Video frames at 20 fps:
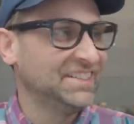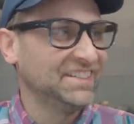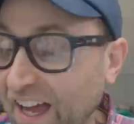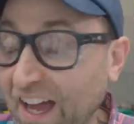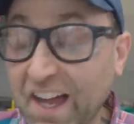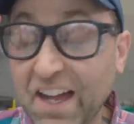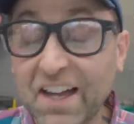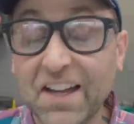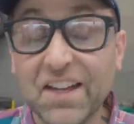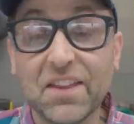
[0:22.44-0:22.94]

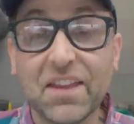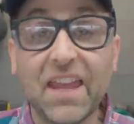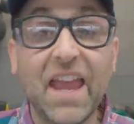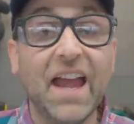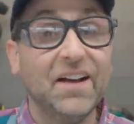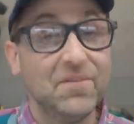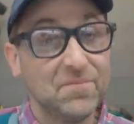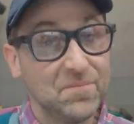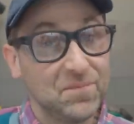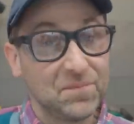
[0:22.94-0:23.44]

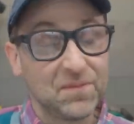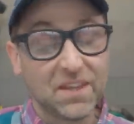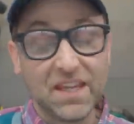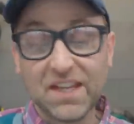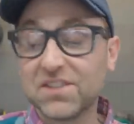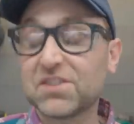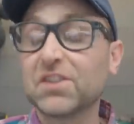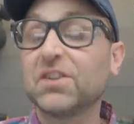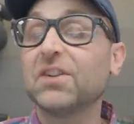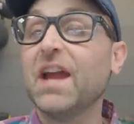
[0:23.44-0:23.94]
Yeah,
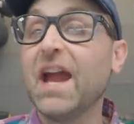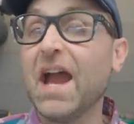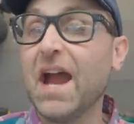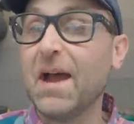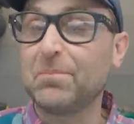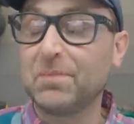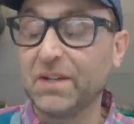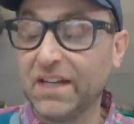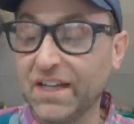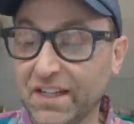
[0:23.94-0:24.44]
things are
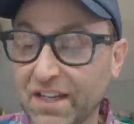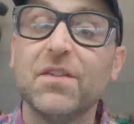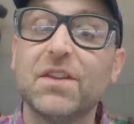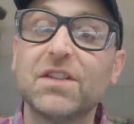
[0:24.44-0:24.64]
happening.